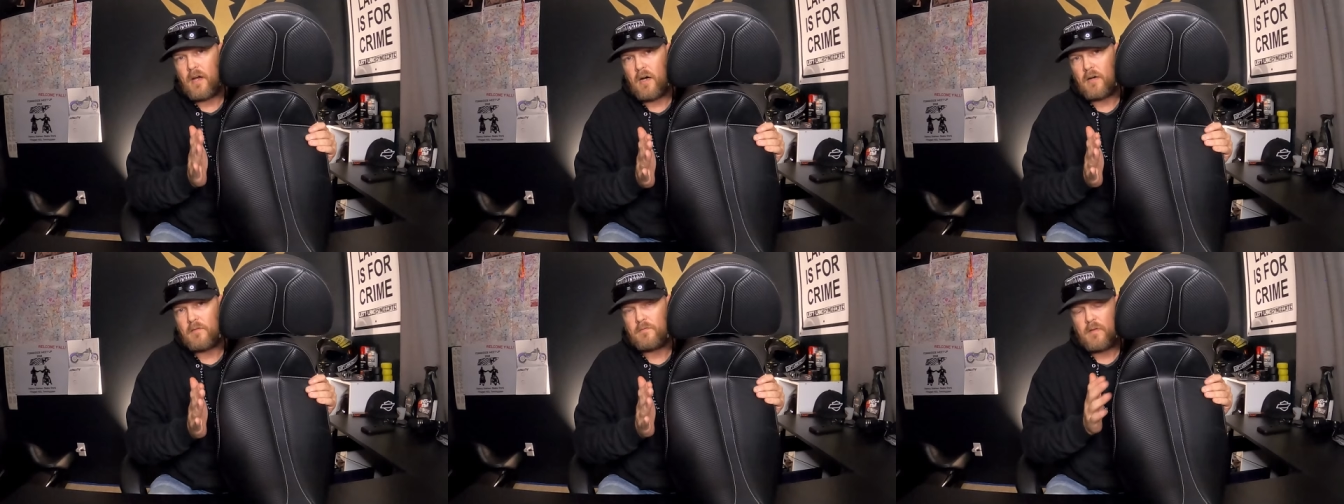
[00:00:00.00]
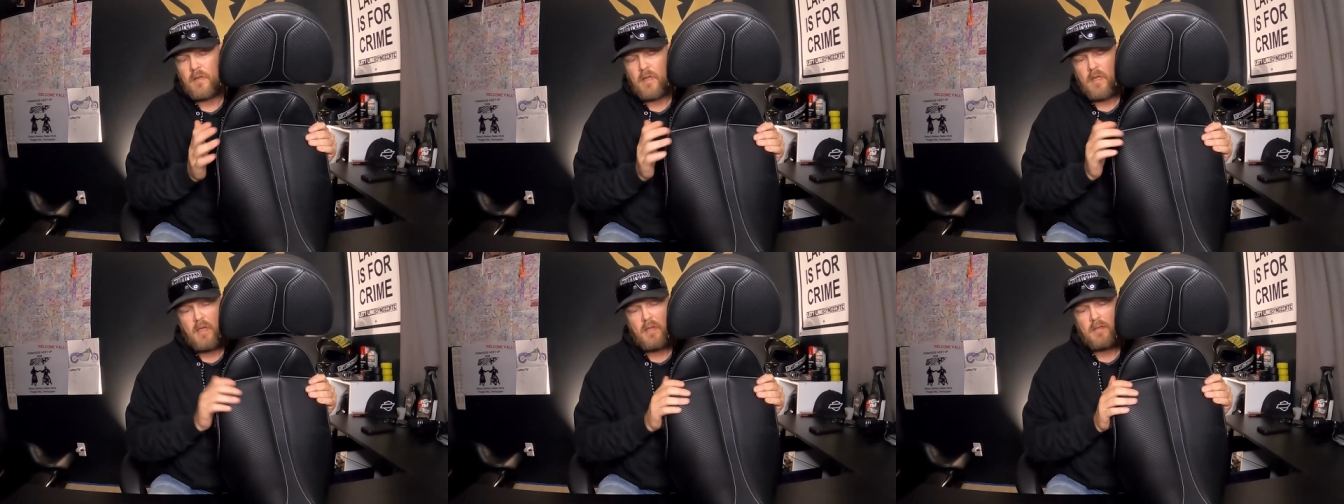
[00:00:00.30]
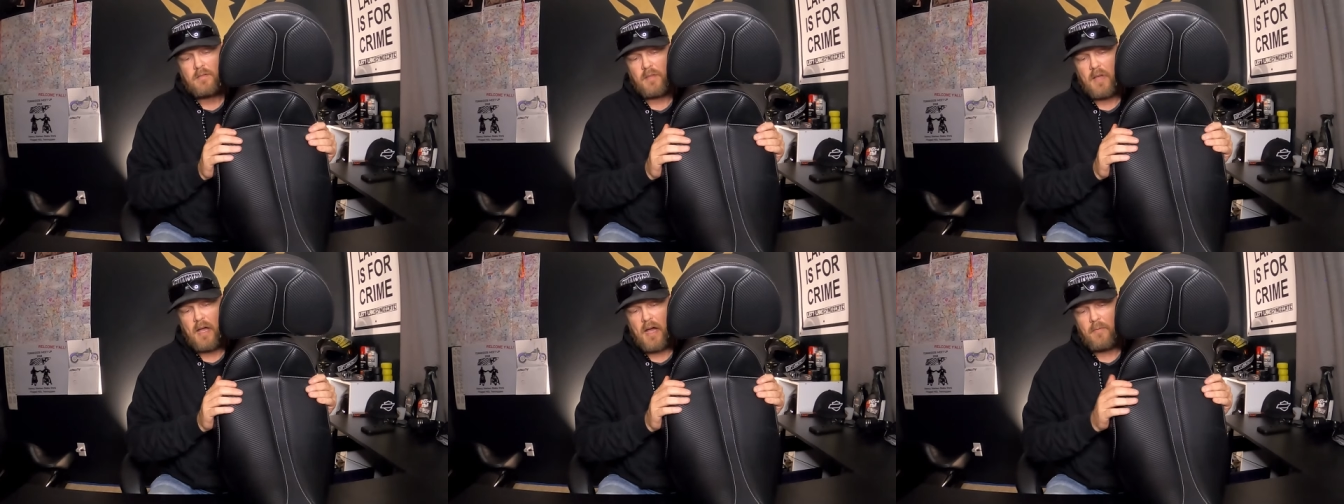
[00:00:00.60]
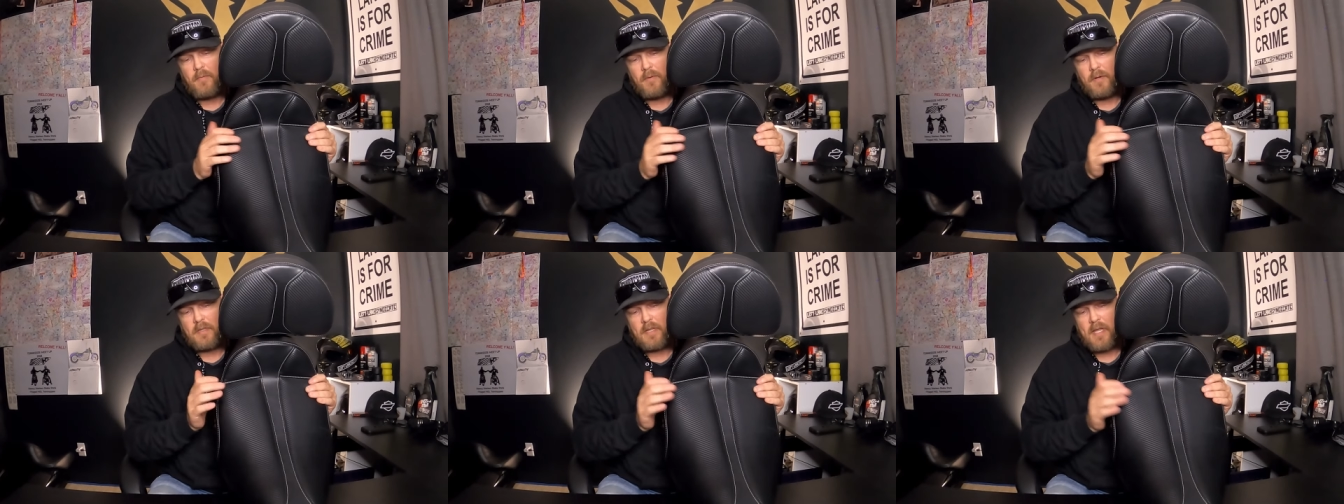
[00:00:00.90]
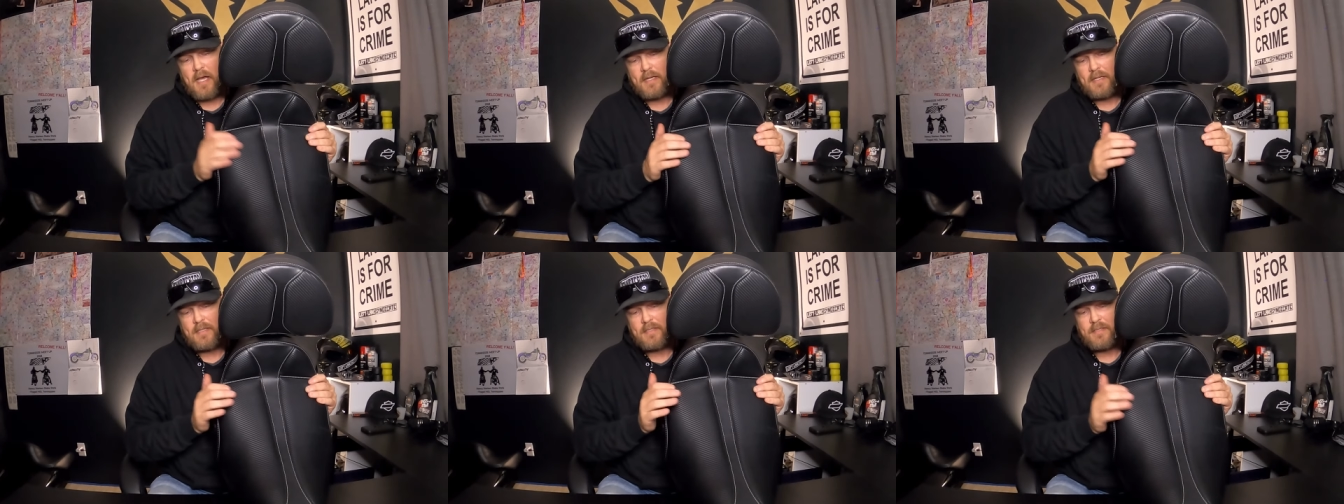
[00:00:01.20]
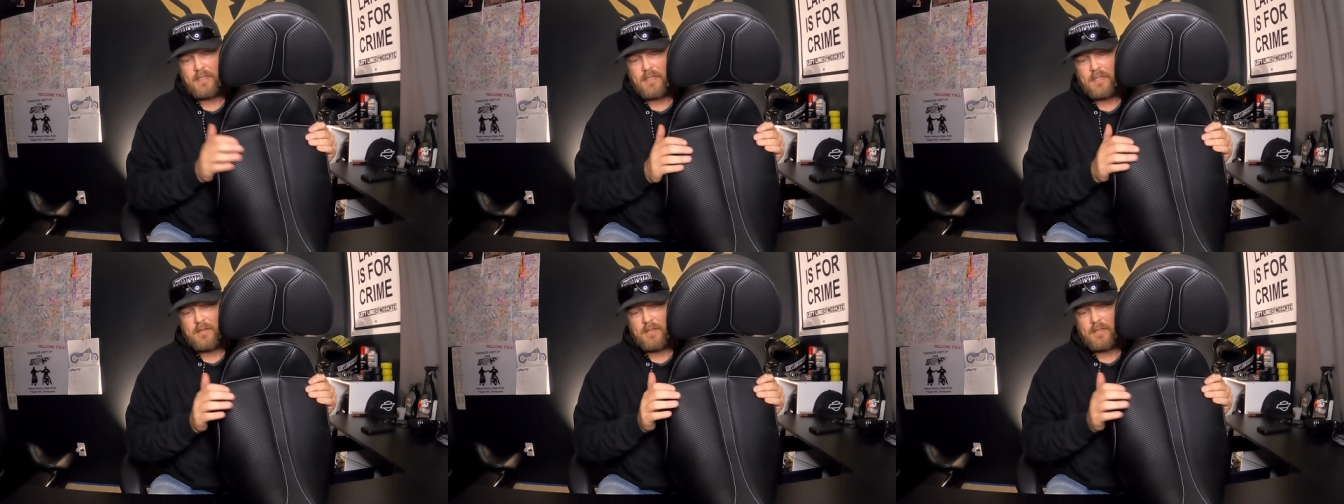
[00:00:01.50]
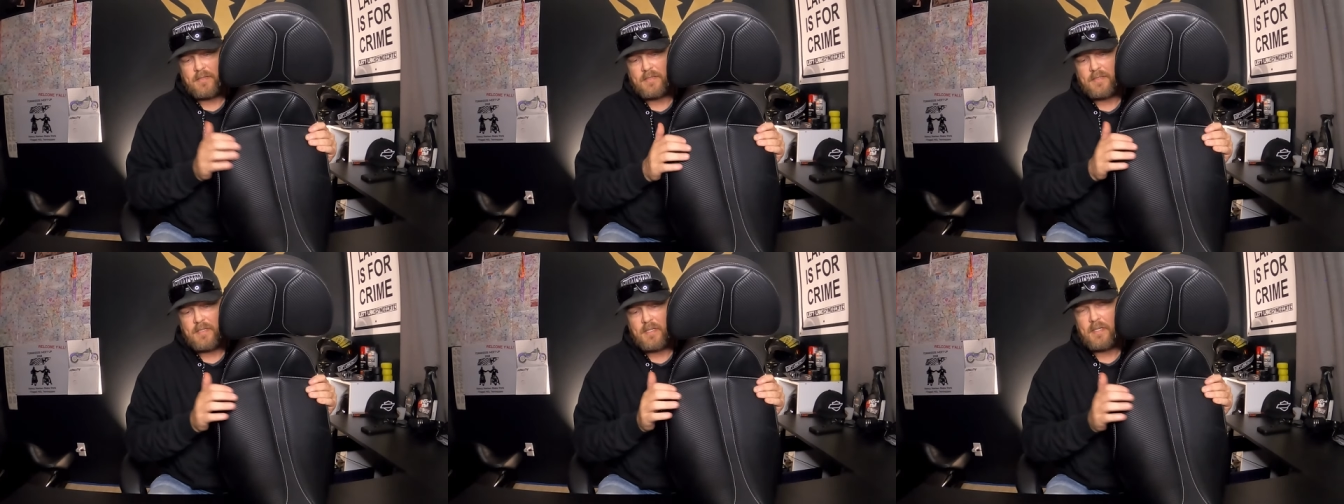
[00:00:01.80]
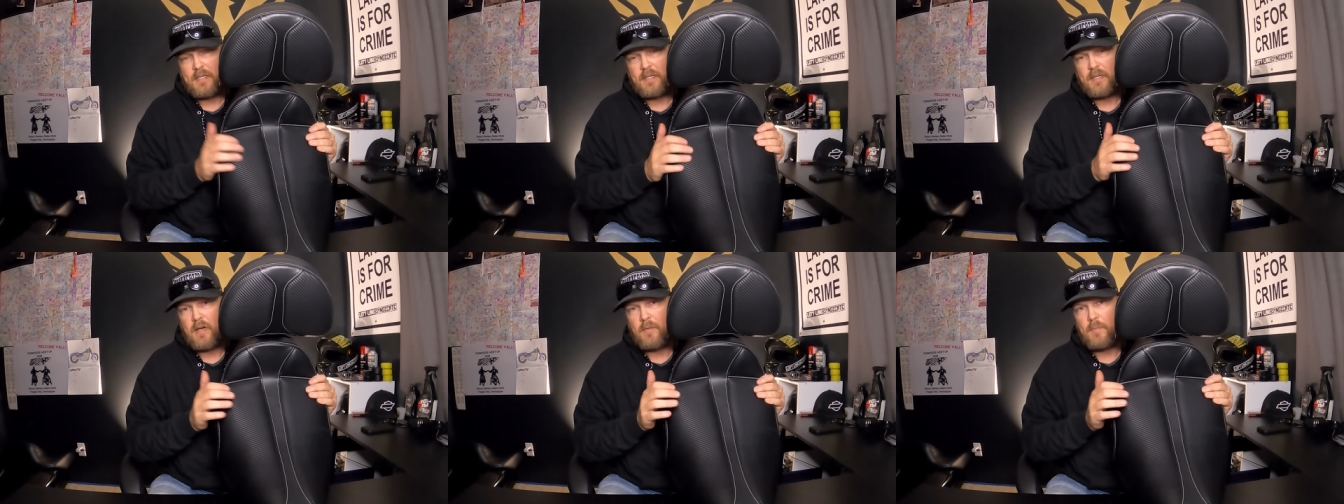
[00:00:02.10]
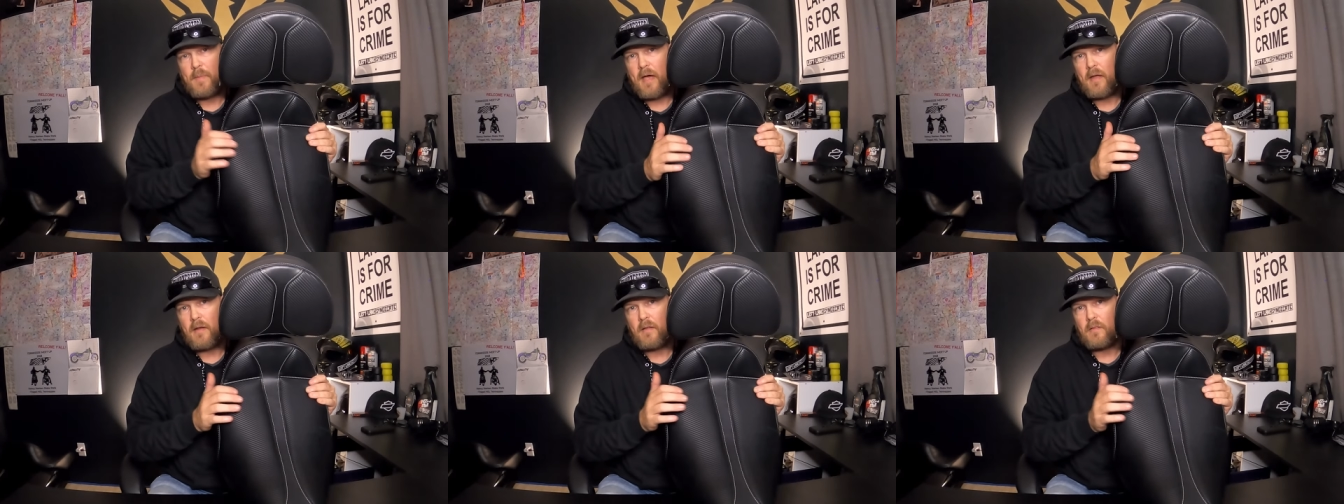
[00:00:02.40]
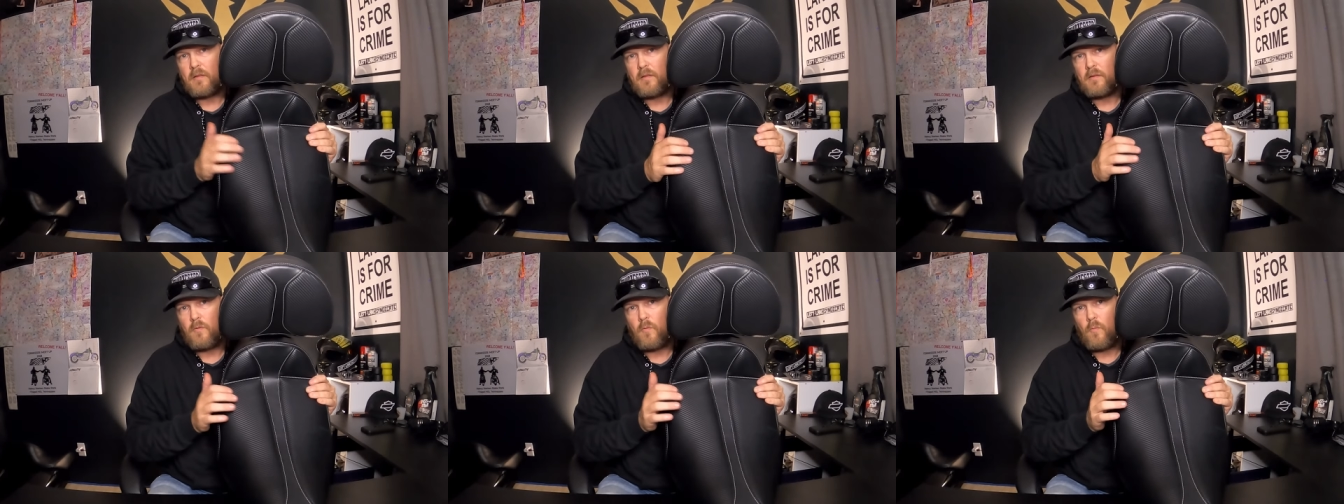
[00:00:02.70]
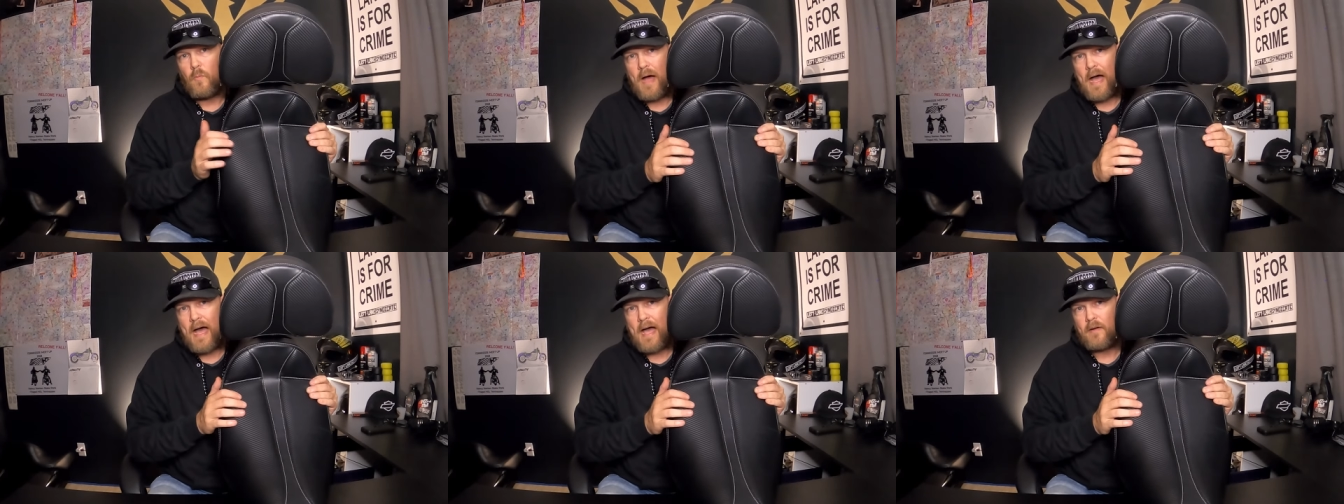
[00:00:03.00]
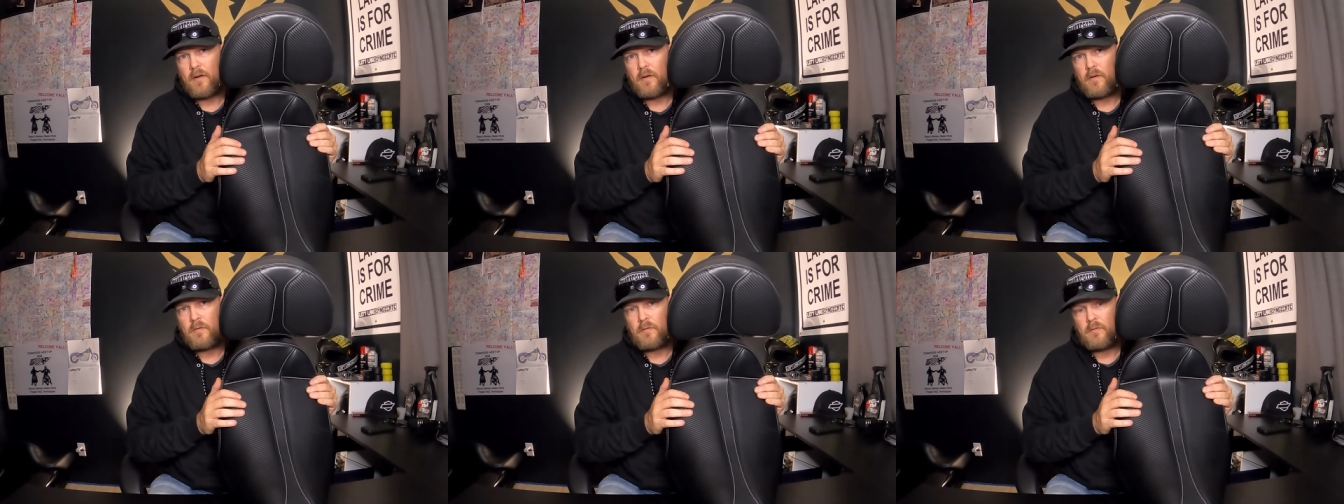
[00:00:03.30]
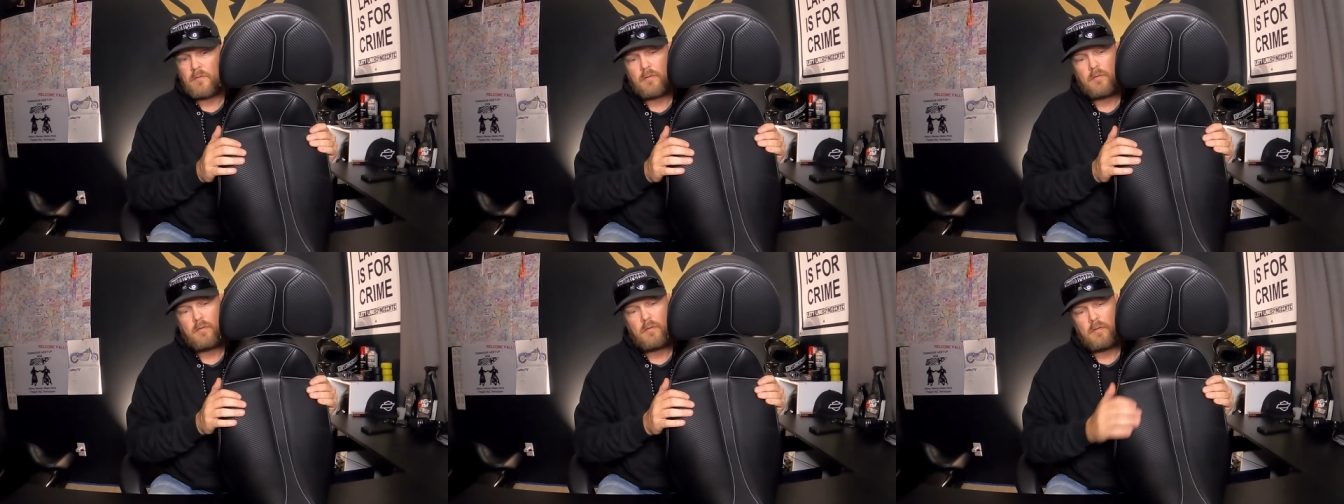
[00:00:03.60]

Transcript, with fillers: off. So I would like to see this seat come out a little wider.